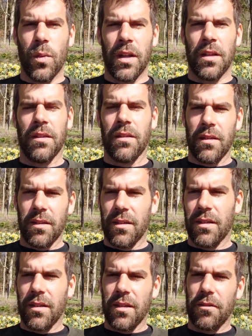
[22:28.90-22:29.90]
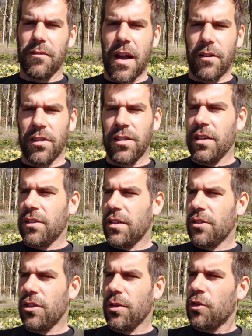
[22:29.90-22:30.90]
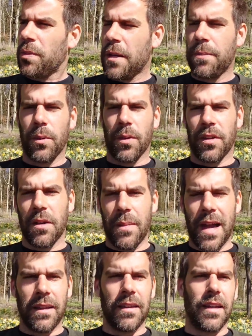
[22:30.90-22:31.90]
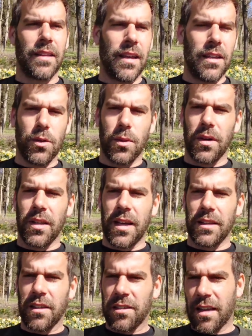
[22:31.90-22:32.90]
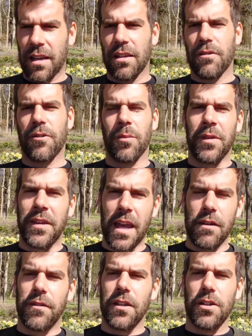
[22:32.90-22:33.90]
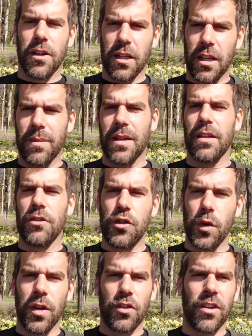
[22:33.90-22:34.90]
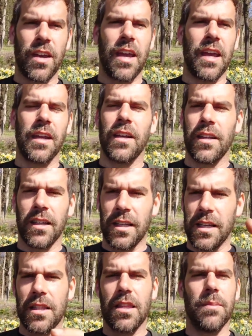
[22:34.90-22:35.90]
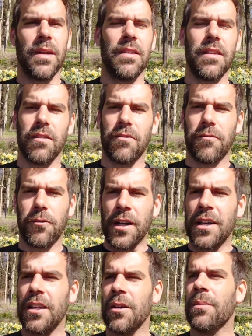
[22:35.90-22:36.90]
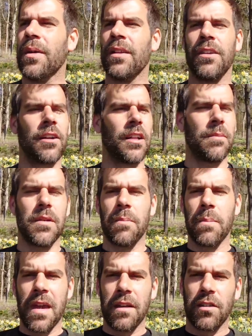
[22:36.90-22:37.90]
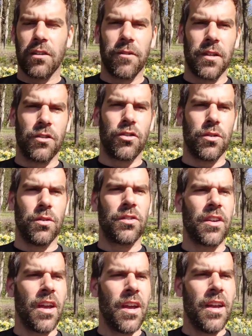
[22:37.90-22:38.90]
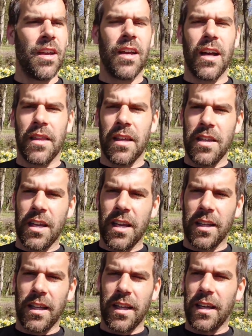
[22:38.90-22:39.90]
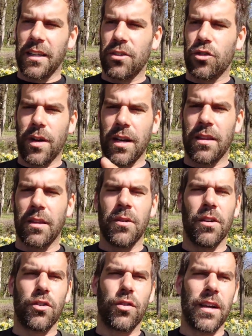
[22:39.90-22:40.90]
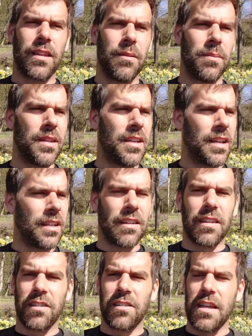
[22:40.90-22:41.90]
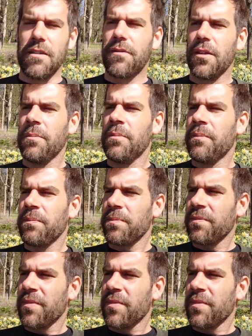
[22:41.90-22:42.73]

when the Pharisees, the Jewish people, were demanding that you were like descended from David, you're going to be the Jewish king and lead them into freedom and you're going to be amazing for the Jews. And then you kind of like trick them, not trick them, but you kind of deceive them.